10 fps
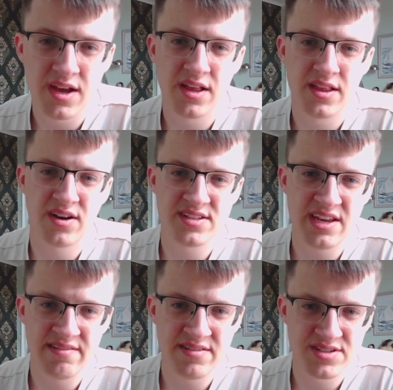The
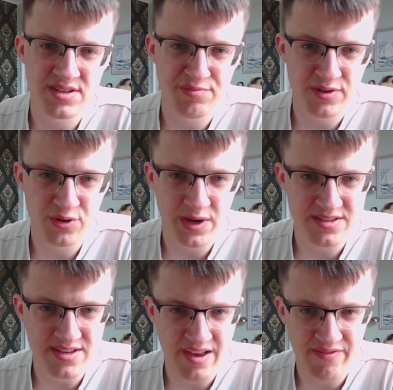idea is to bring the queen
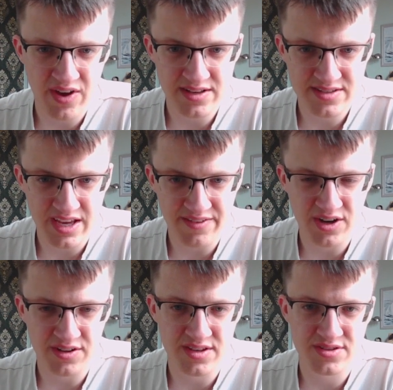to f8,
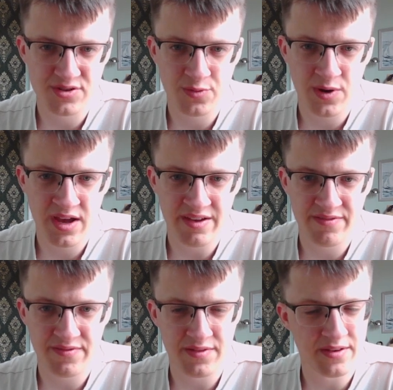safeguard this square.
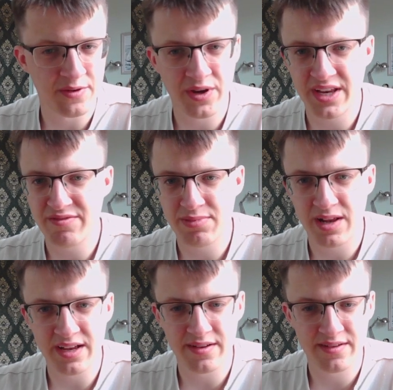If we could even
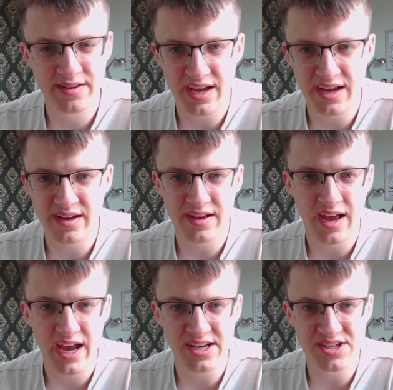play king
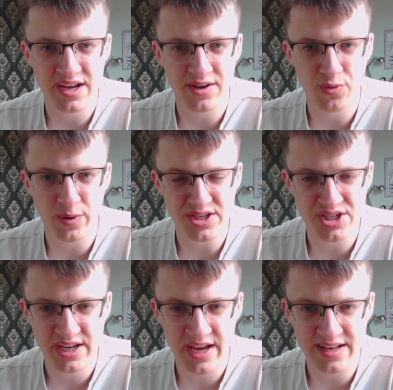h8, queen
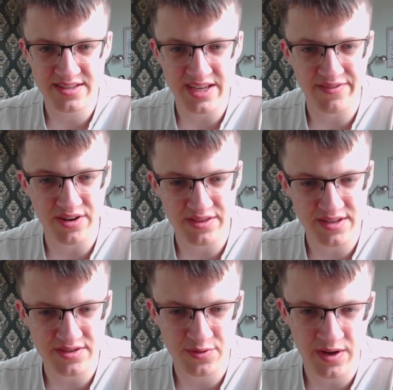g8, safeguard
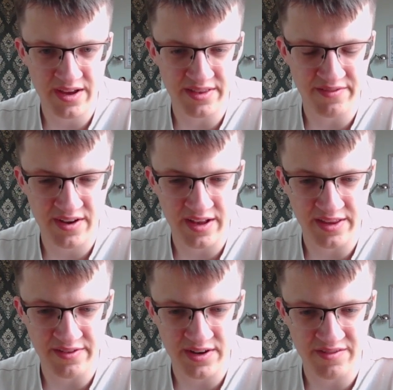this square in
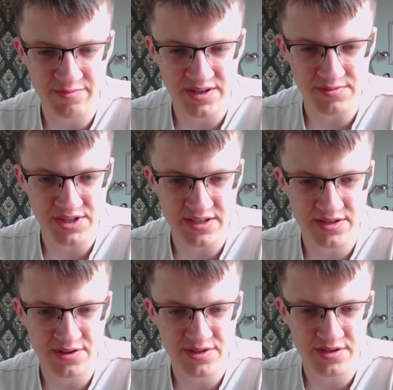the event of bishop
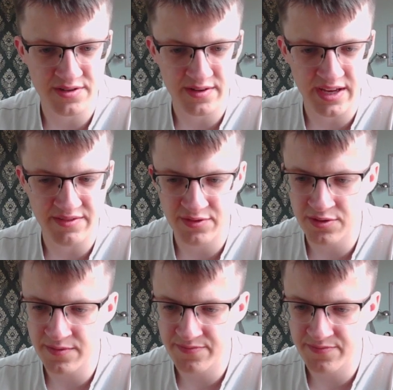g2 to e4.